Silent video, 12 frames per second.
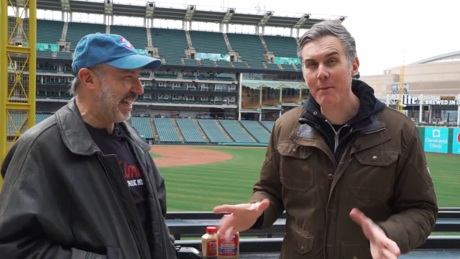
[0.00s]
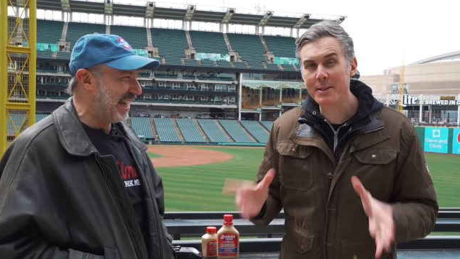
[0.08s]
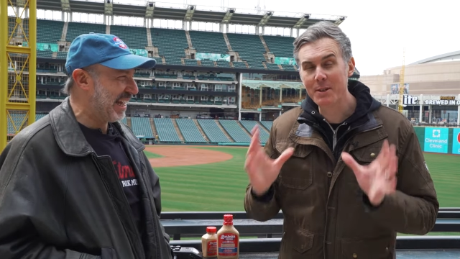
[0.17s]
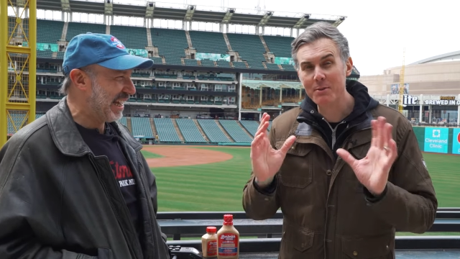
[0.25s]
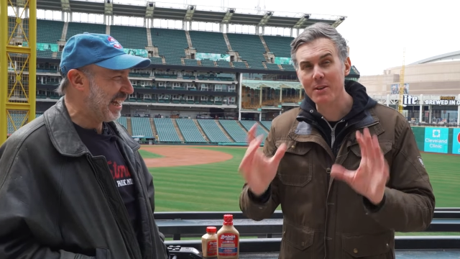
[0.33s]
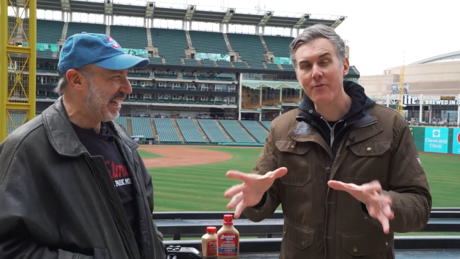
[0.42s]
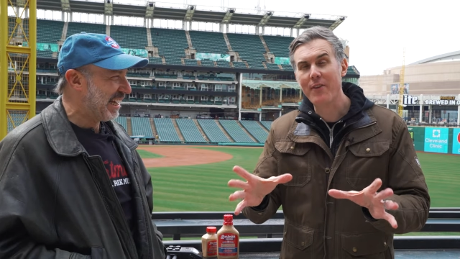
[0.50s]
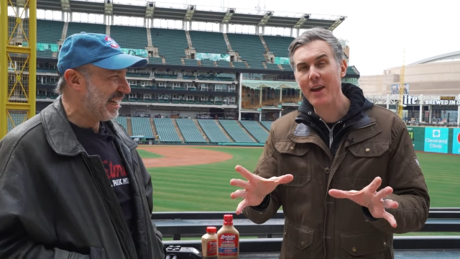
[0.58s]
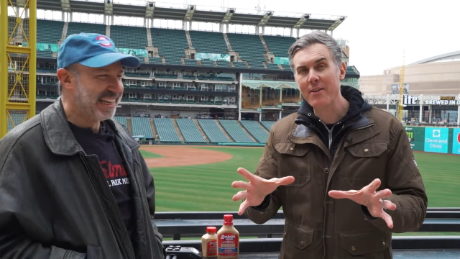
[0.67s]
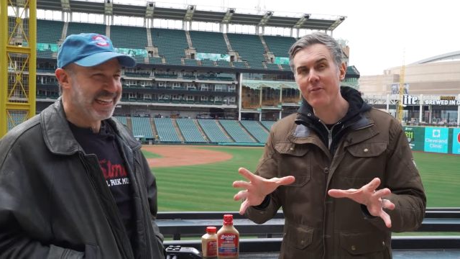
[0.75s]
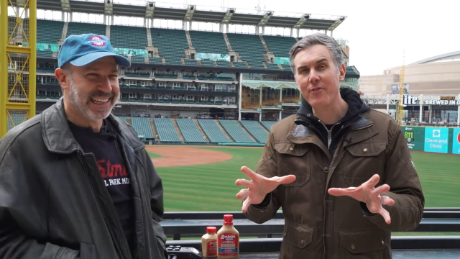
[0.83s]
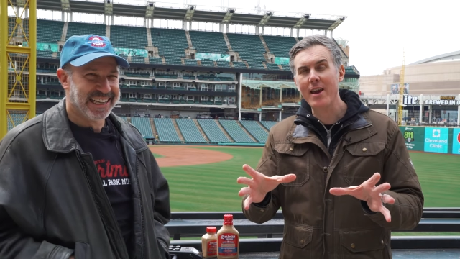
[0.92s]
Speaker 1: sandwich. It was a
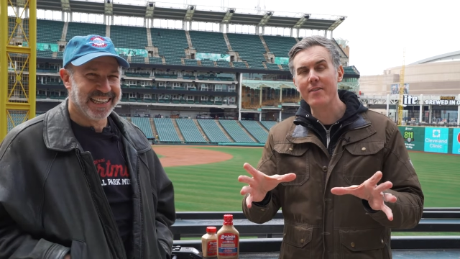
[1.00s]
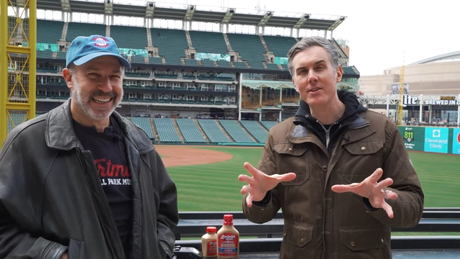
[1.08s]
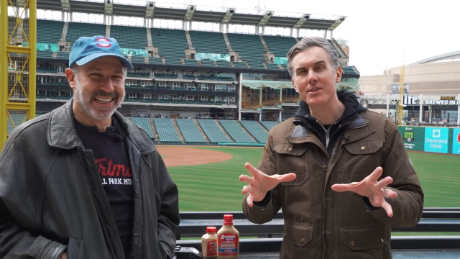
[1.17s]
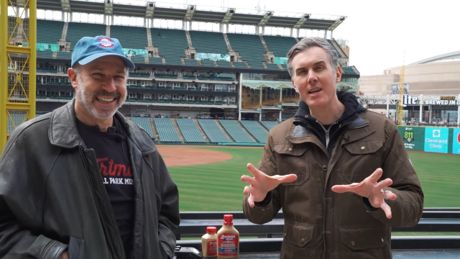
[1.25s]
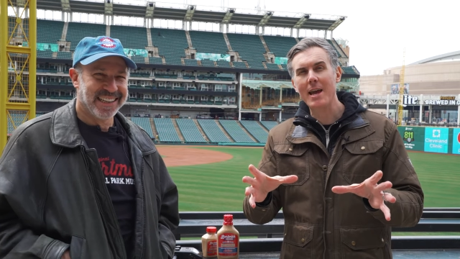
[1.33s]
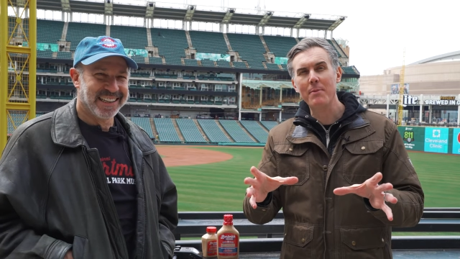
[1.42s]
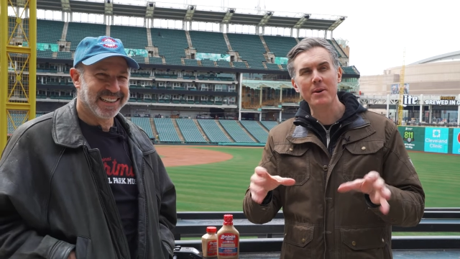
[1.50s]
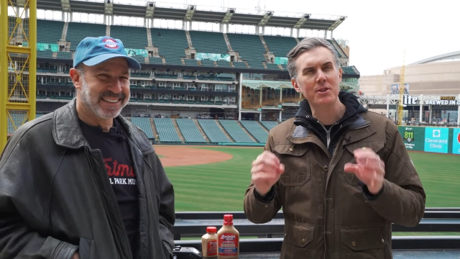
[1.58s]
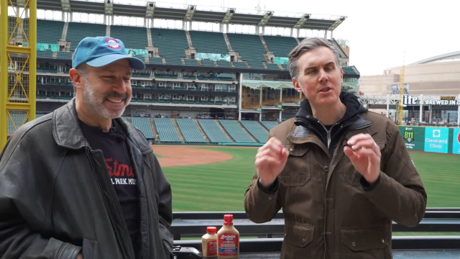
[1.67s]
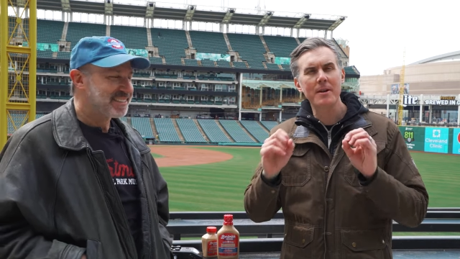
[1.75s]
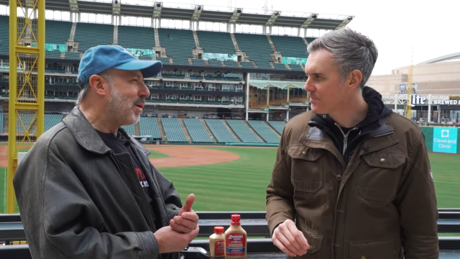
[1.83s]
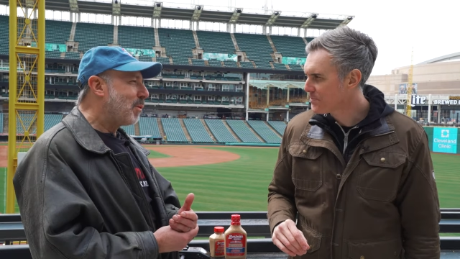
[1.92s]
fan favorite
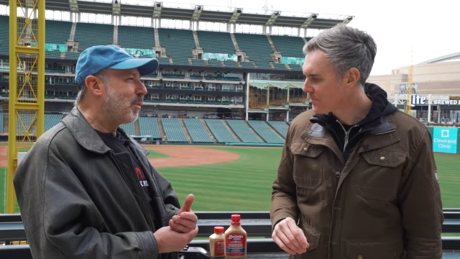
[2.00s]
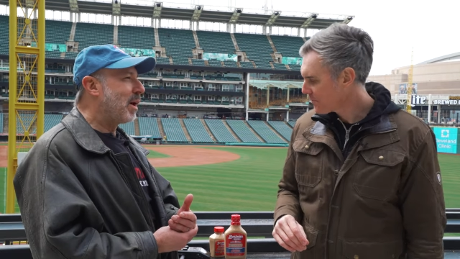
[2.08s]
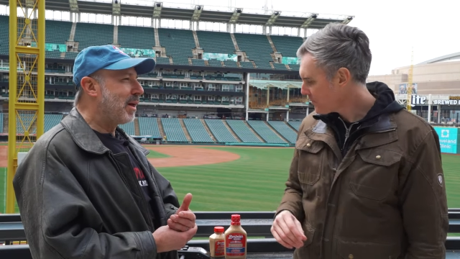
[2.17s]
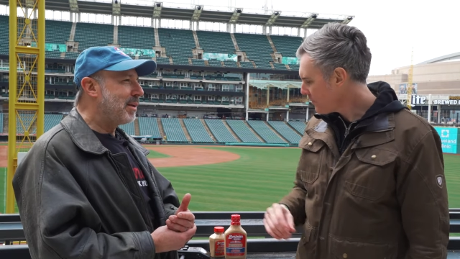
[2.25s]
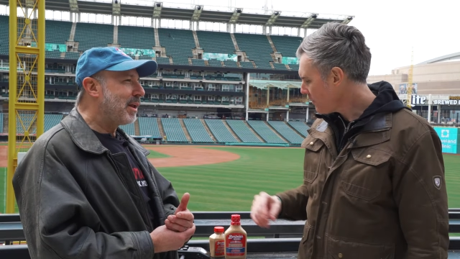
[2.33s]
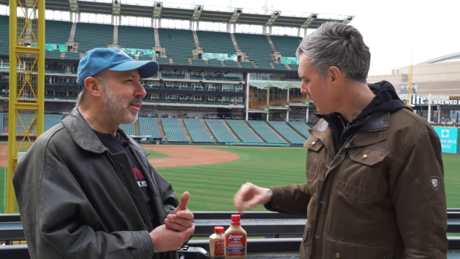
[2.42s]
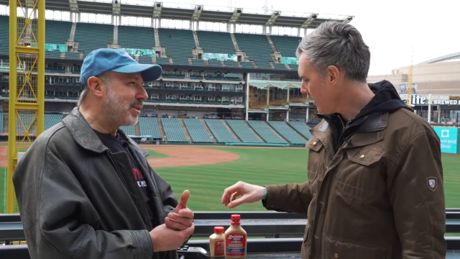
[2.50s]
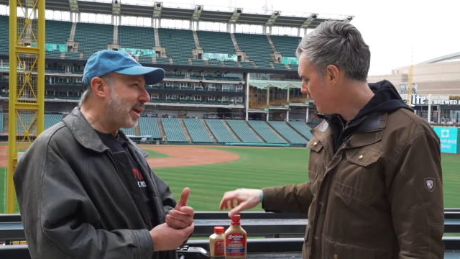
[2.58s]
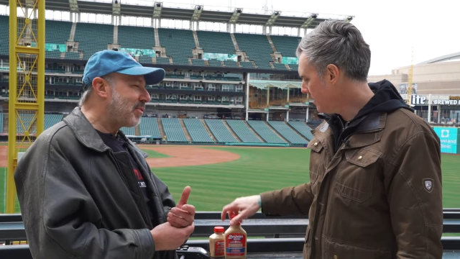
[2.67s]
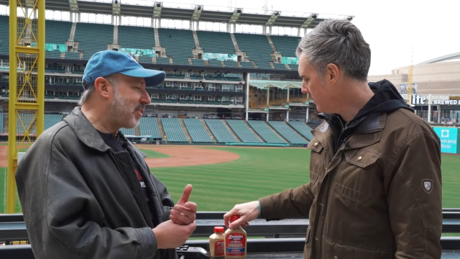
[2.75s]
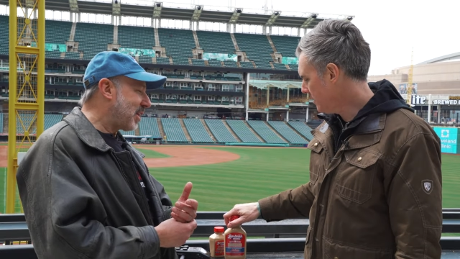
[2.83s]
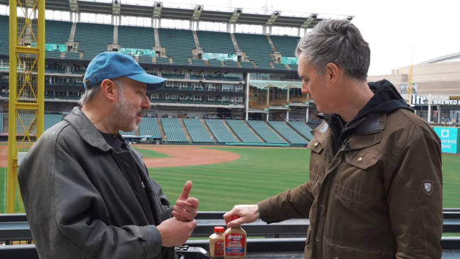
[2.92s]
sandwich.
Speaker 2: Well, another
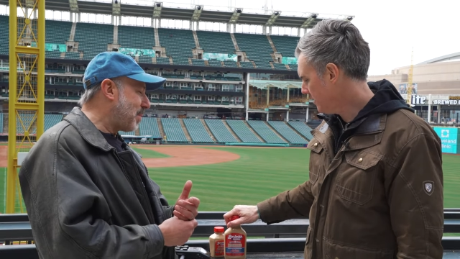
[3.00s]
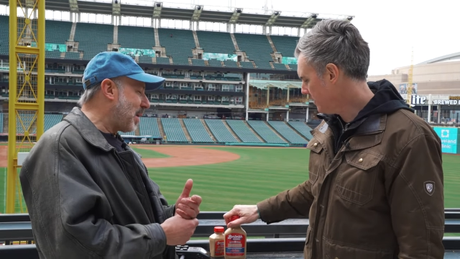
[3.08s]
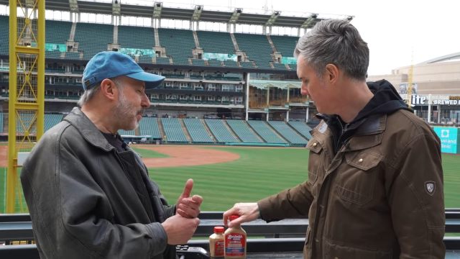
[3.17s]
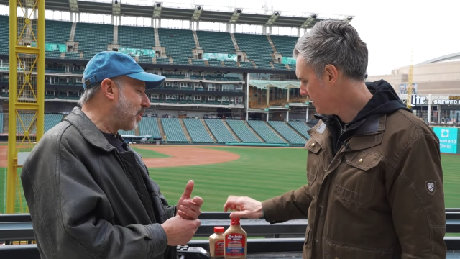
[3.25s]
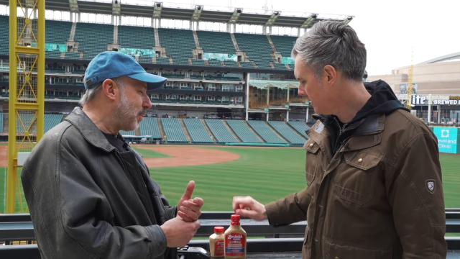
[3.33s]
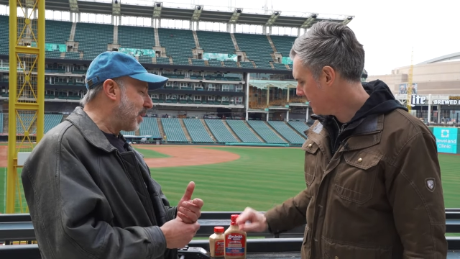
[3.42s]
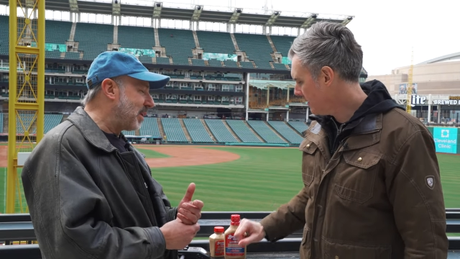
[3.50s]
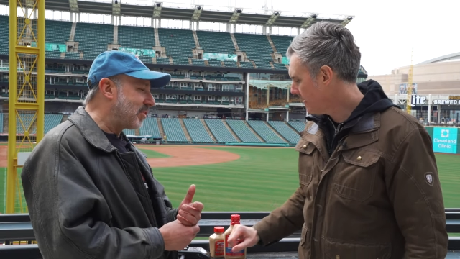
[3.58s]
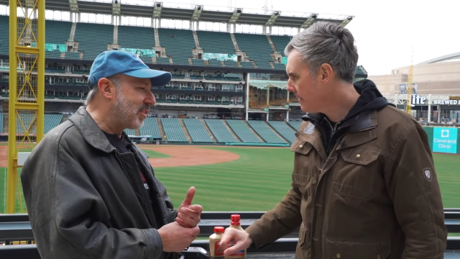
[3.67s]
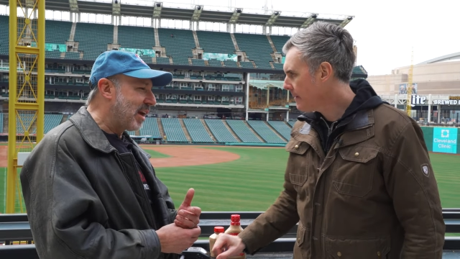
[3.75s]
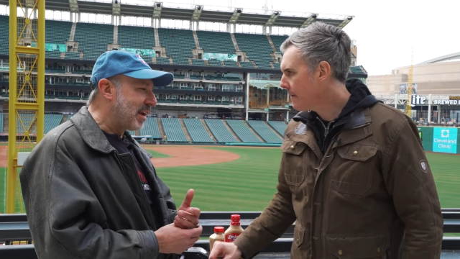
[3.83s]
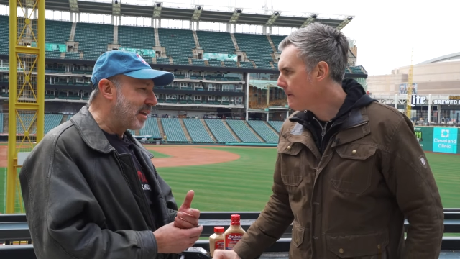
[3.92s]
nice thing about Bertman
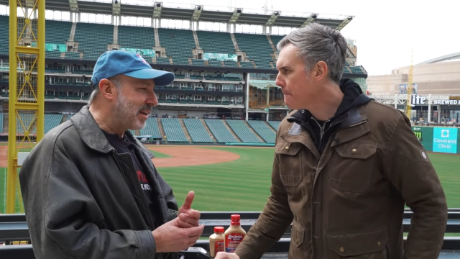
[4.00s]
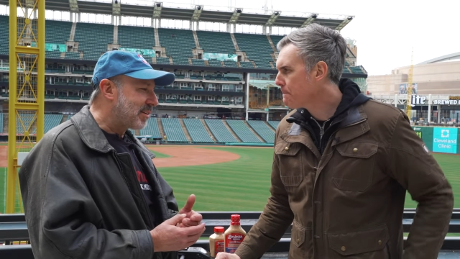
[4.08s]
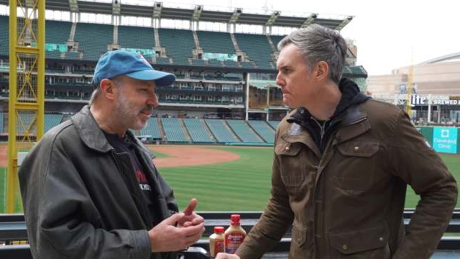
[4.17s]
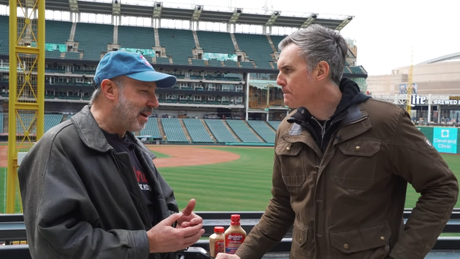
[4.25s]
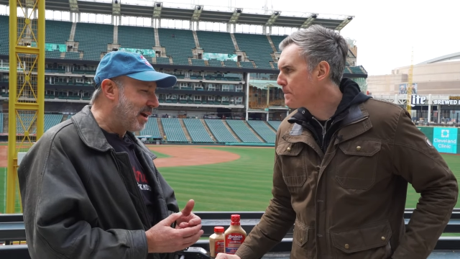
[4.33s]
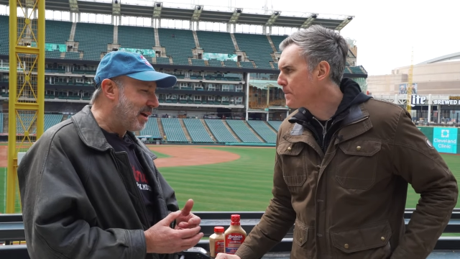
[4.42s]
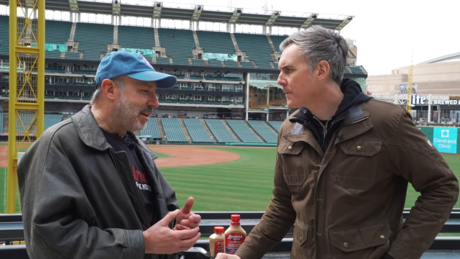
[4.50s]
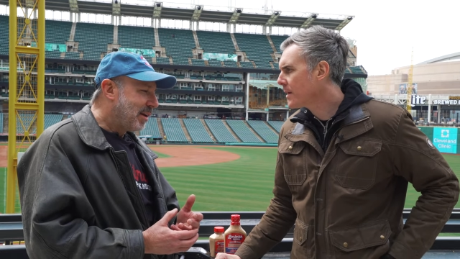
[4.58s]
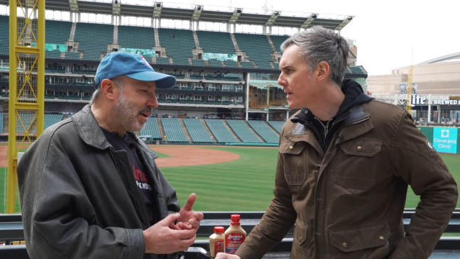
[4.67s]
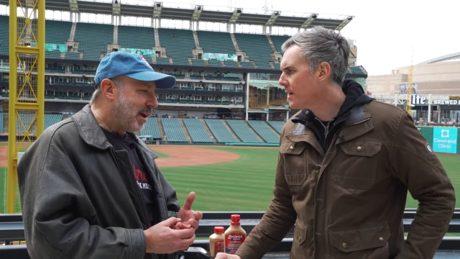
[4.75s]
is that it, uh,